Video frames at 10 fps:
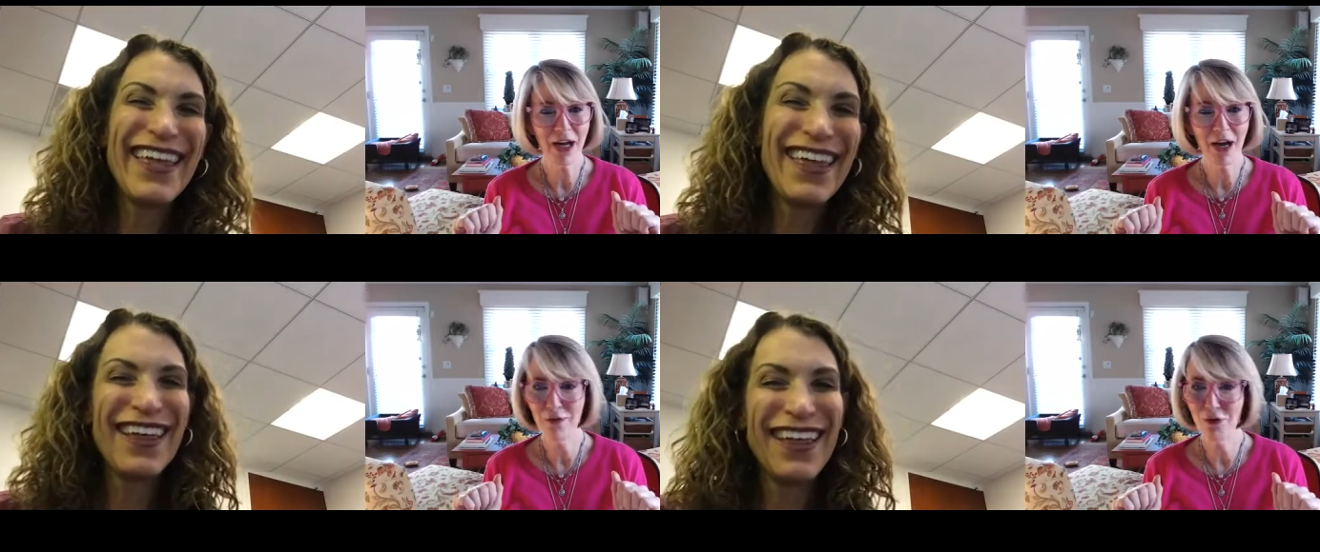
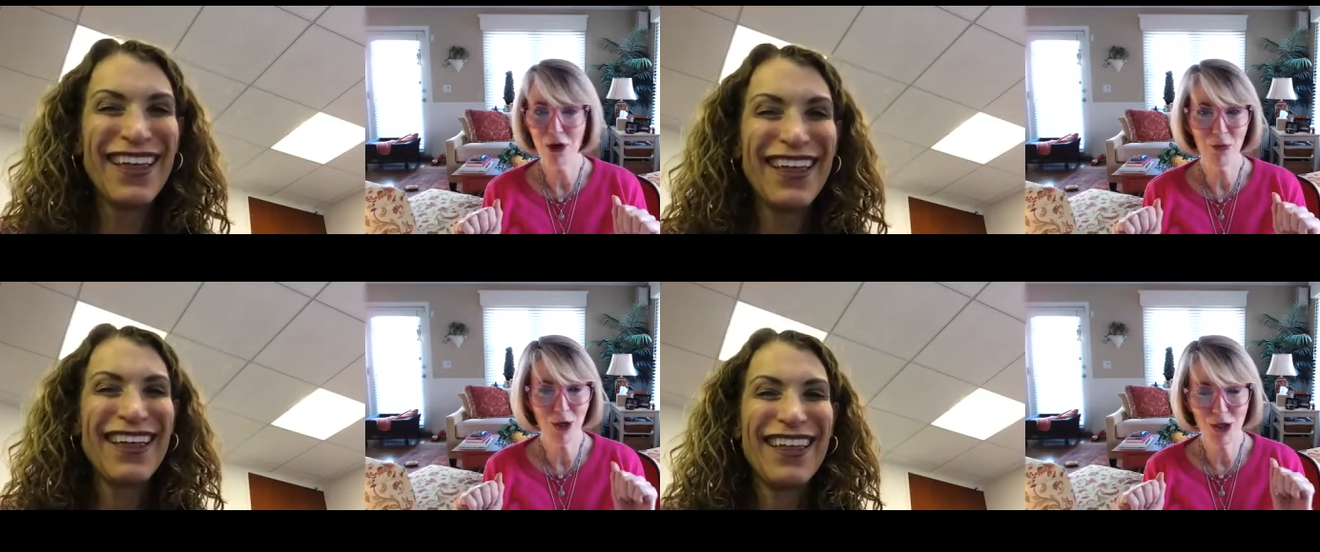
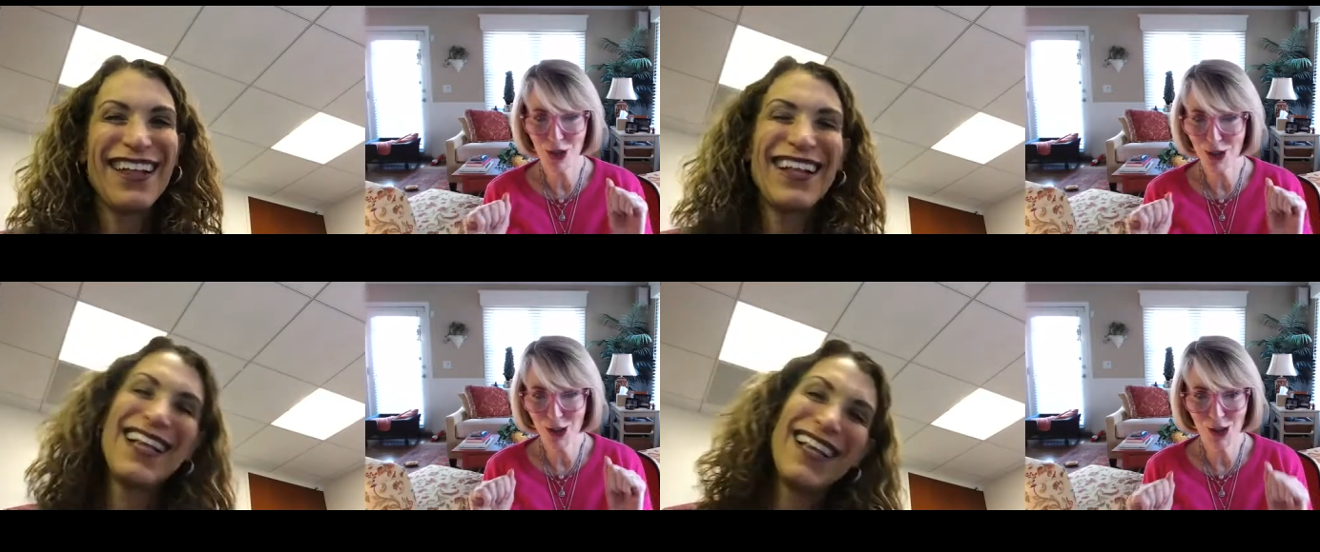Speaker 1: recovery,
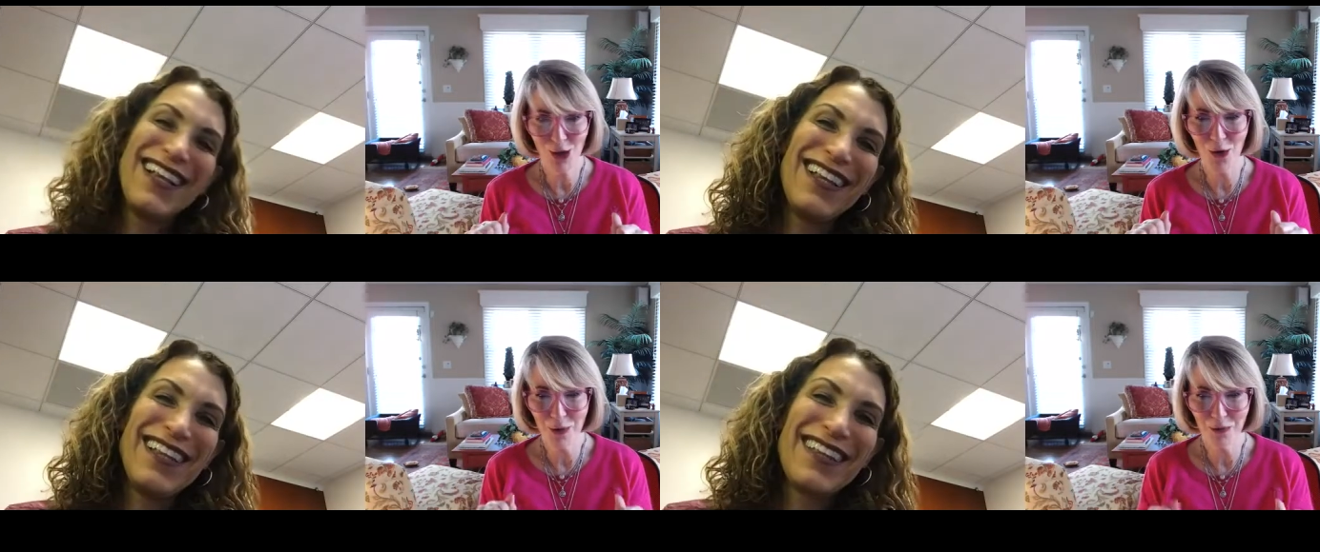which is
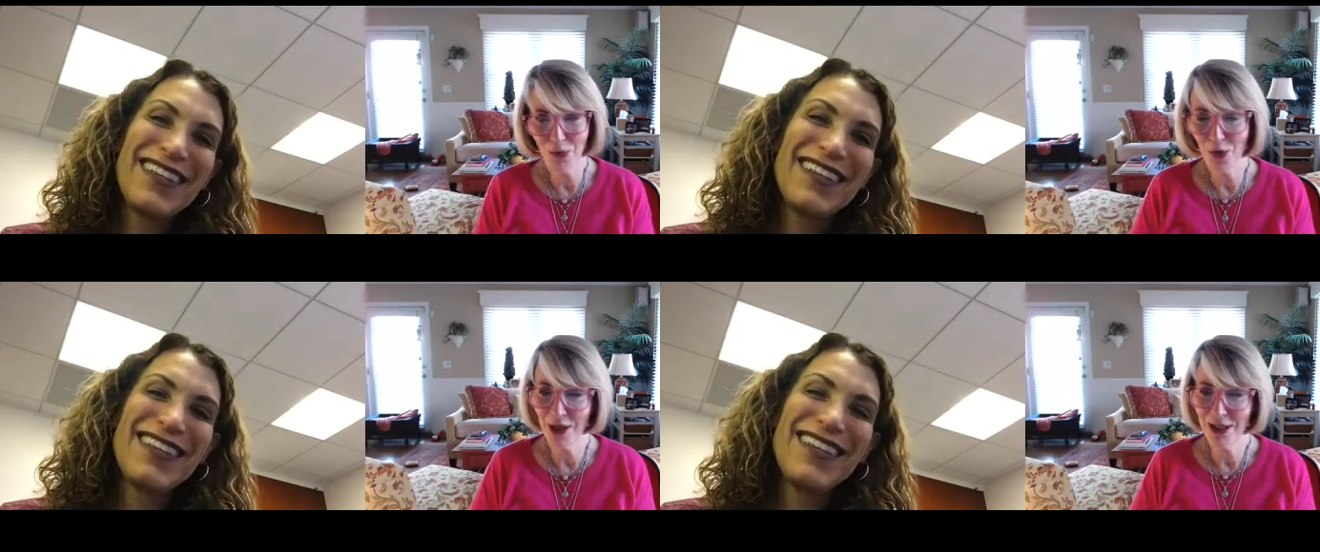so
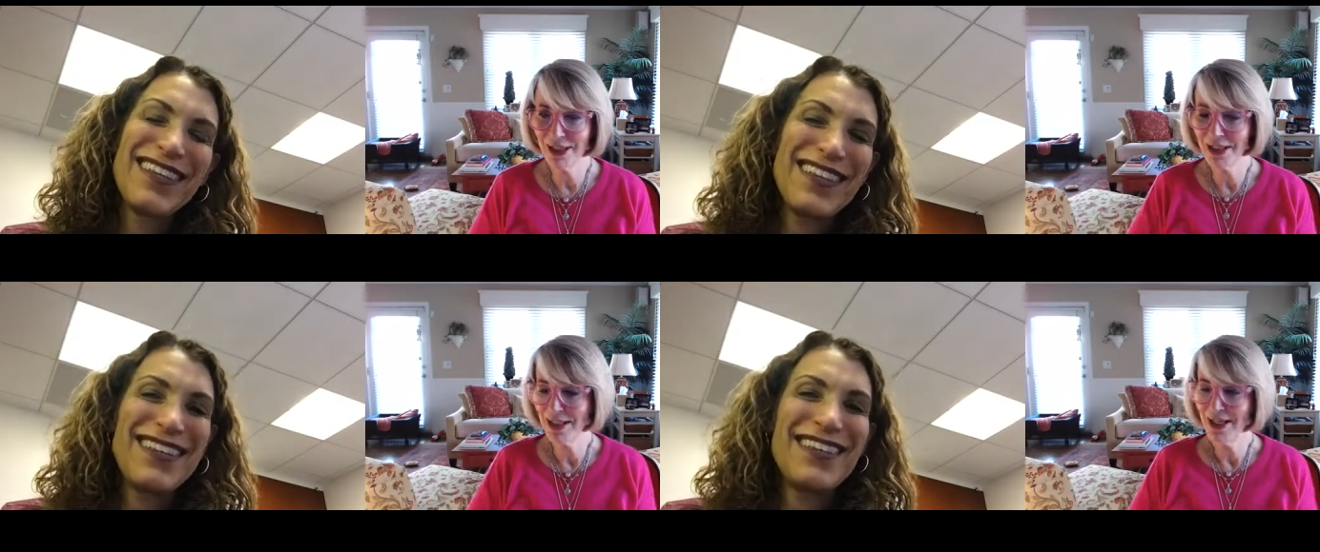
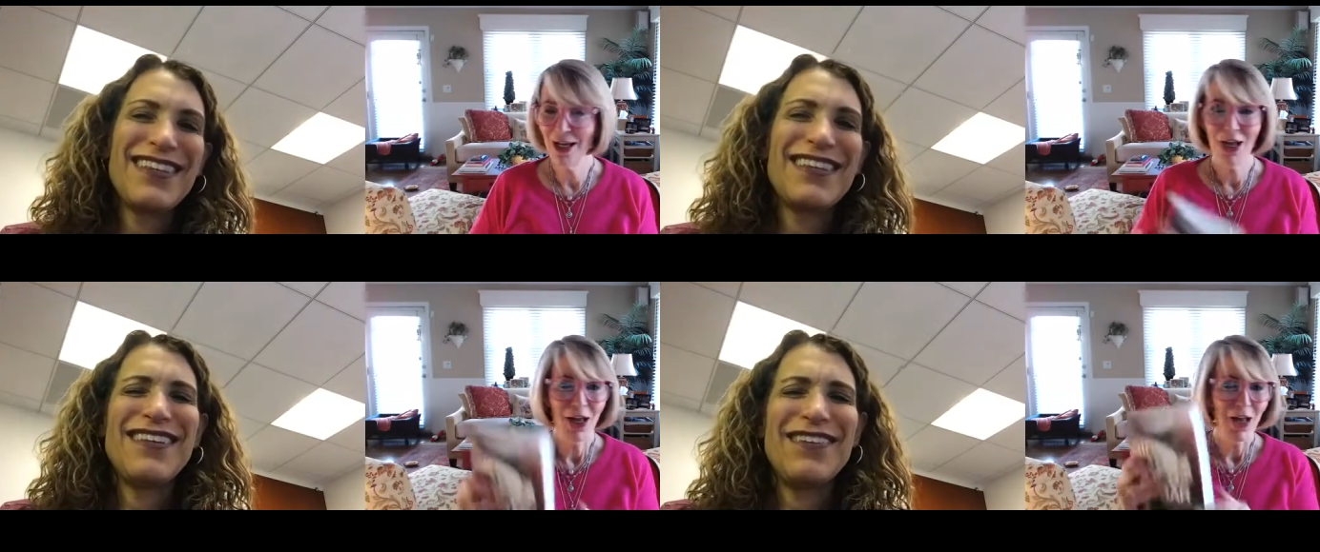important.
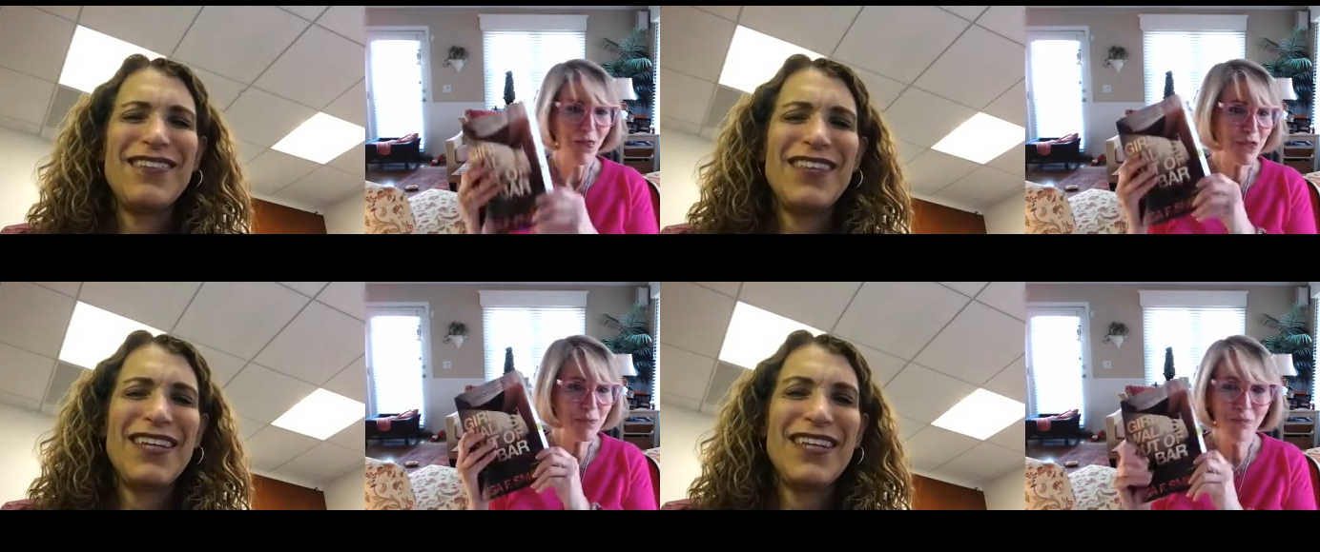
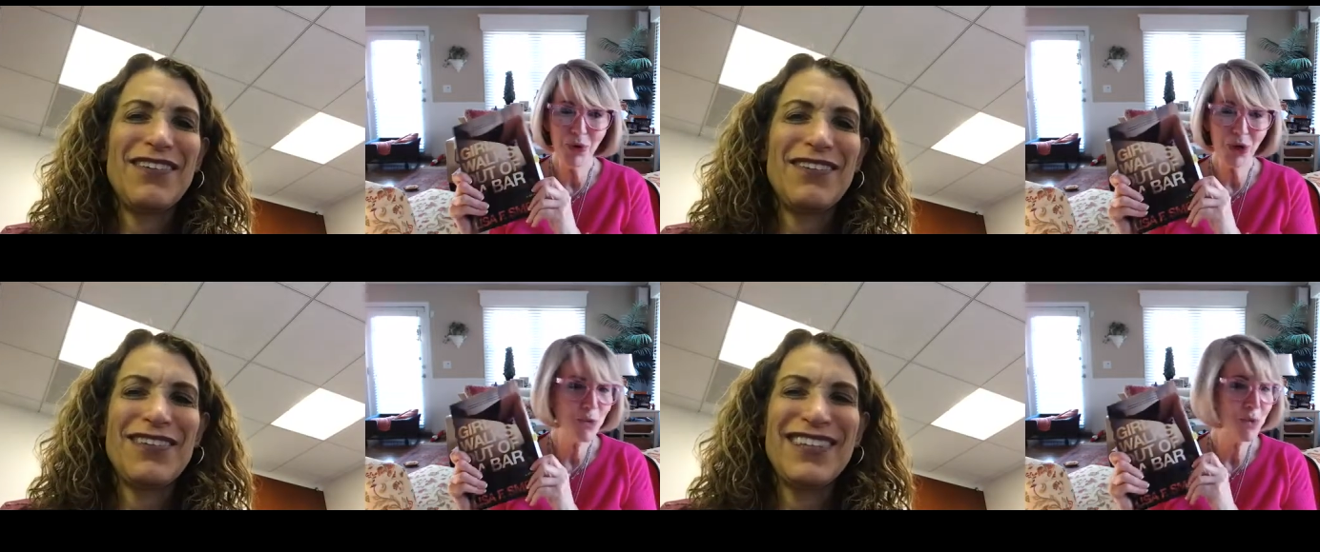This
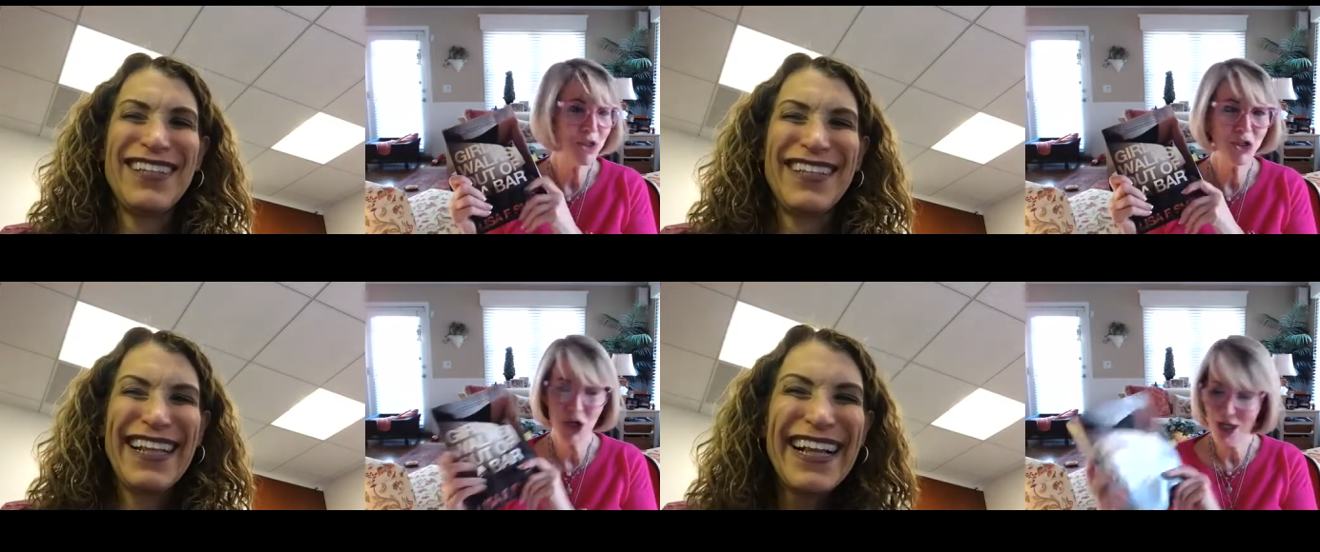book
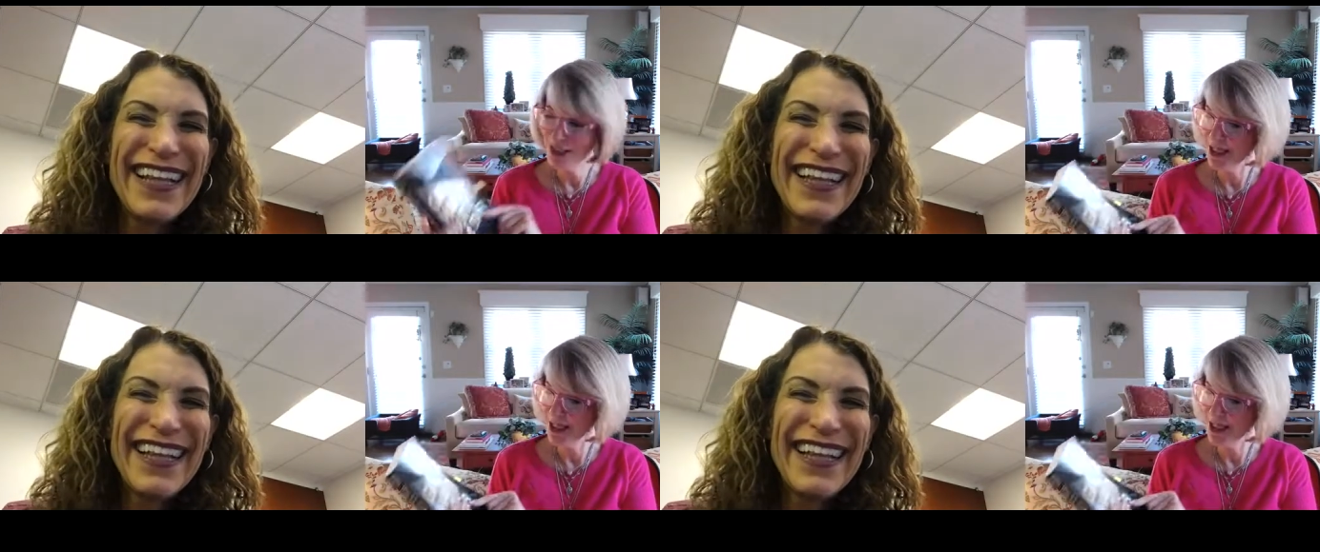was just